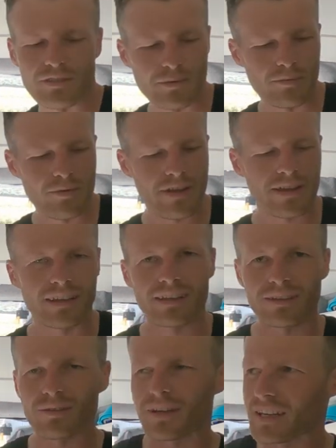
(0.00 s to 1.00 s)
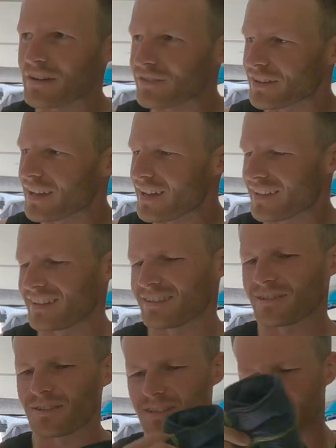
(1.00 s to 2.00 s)
Your brain looking after you
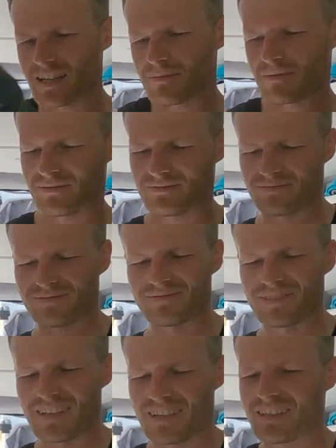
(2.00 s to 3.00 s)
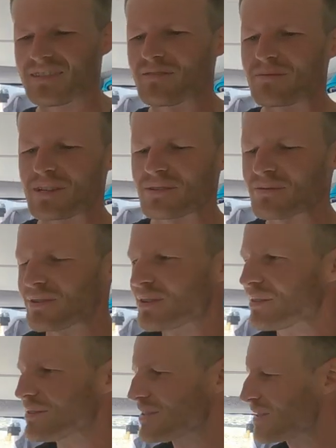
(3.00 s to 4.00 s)
all the time, even when you're
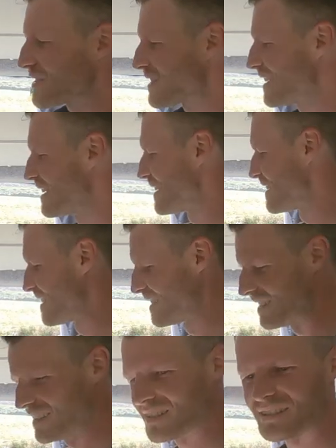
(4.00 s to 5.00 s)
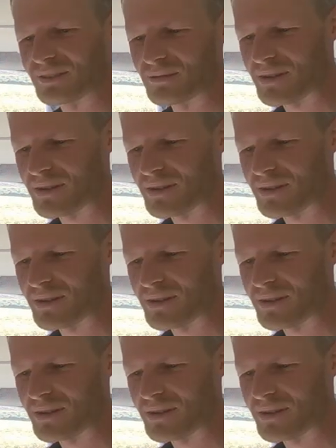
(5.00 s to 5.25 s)
unconscious, it's still